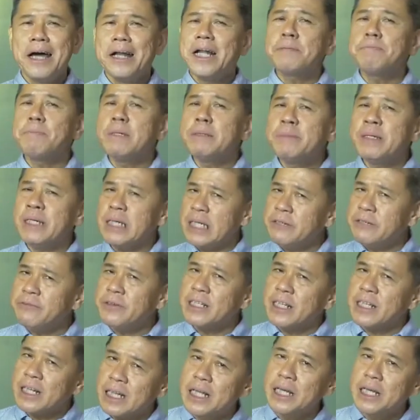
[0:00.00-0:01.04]
Let me be
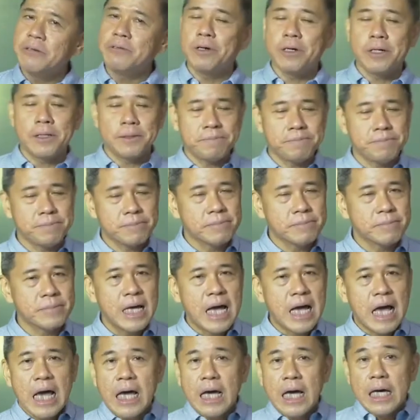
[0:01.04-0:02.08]
even clearer.
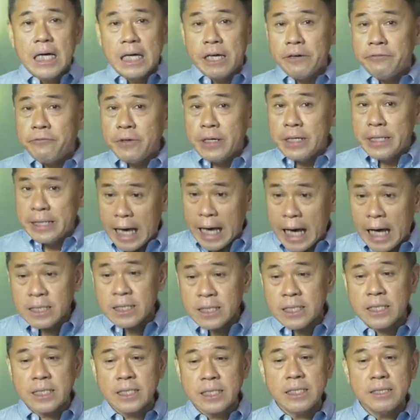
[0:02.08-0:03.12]
If
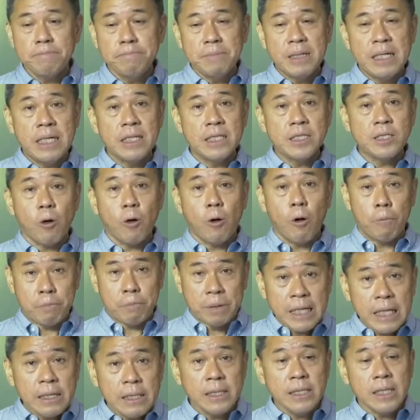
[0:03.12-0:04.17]
yes means
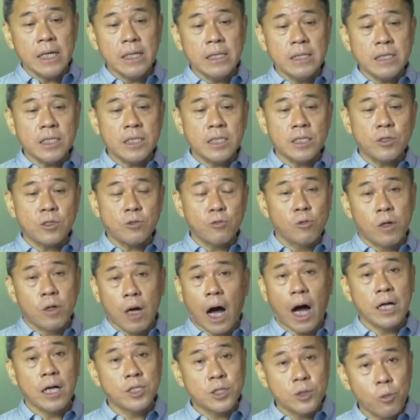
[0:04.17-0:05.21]
obedience to
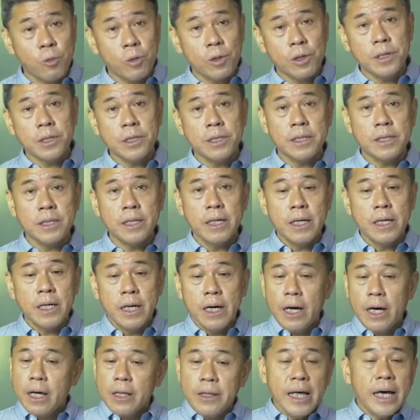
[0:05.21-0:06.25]
God's word,
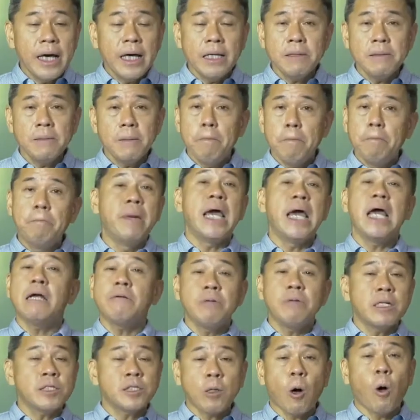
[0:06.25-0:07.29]
then
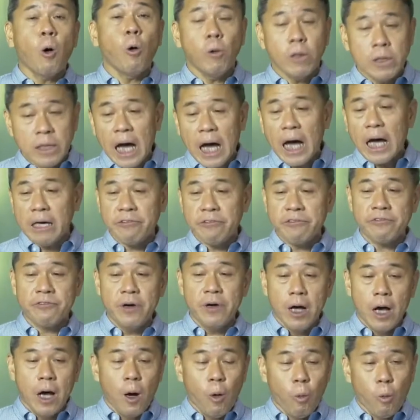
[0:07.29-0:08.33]
Mary's whole
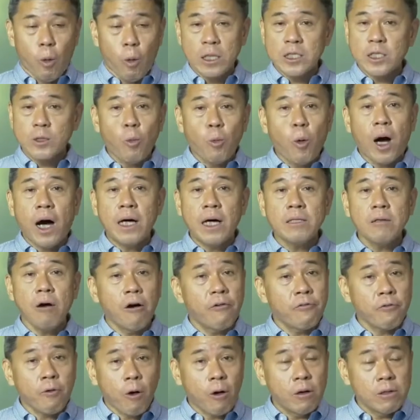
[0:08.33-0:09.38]
life was one
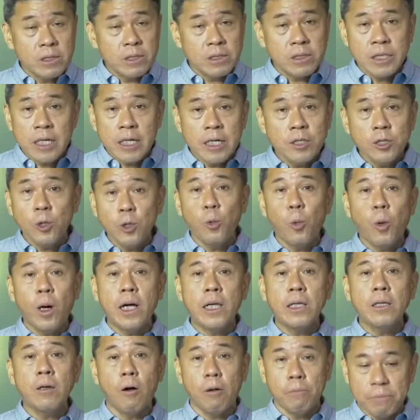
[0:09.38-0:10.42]
of
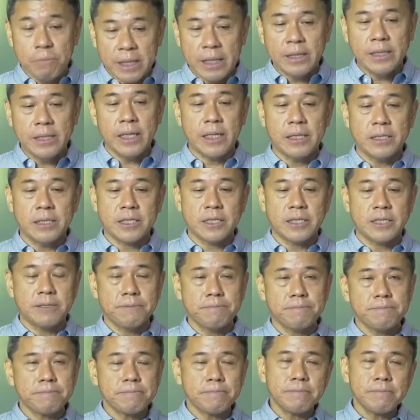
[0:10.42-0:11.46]
continual
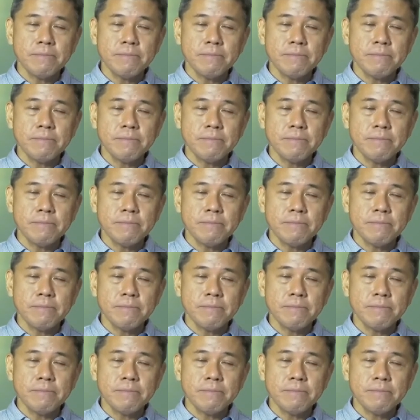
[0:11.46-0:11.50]
obedience.